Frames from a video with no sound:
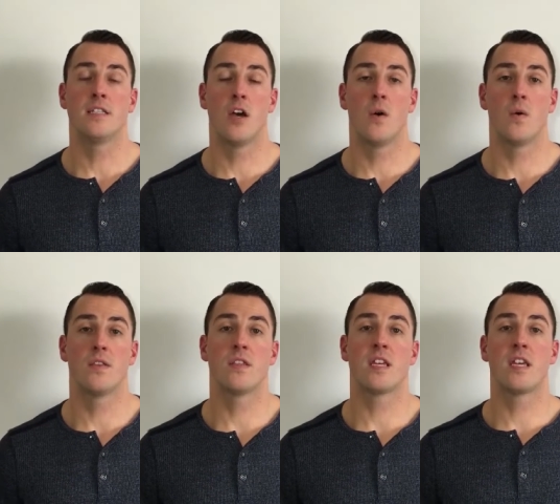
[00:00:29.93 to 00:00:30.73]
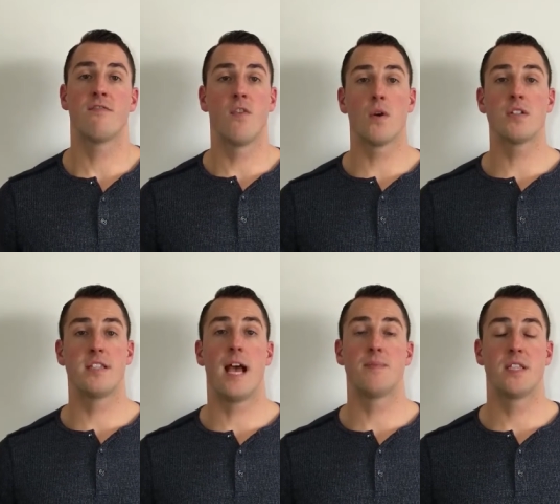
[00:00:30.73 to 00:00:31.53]
So the 4
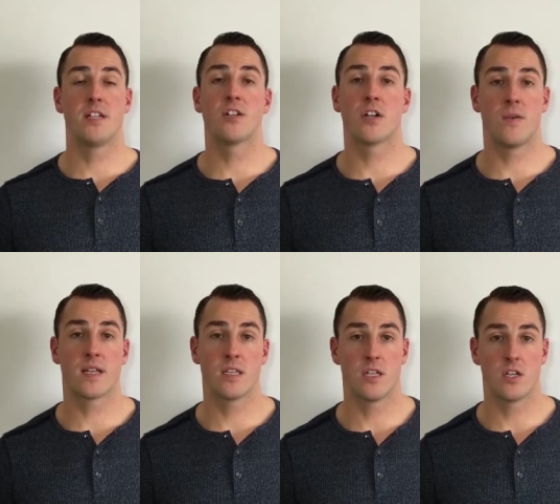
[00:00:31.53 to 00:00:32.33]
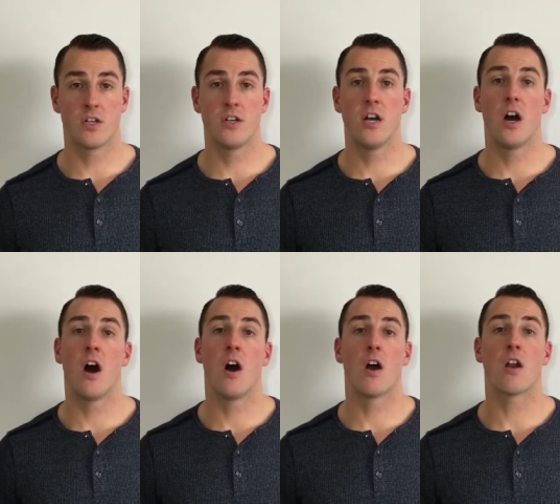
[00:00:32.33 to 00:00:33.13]
steps that you're going to learn
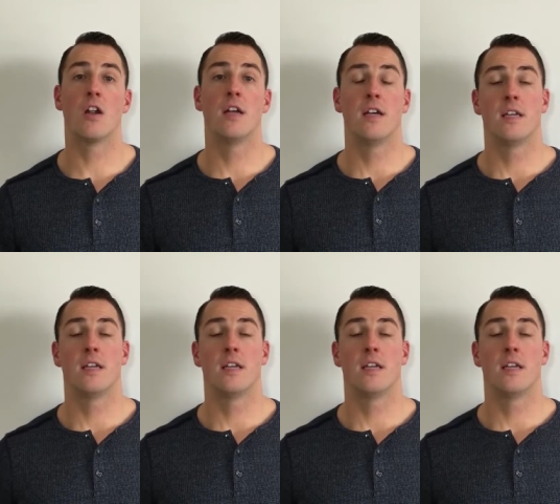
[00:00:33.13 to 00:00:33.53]
are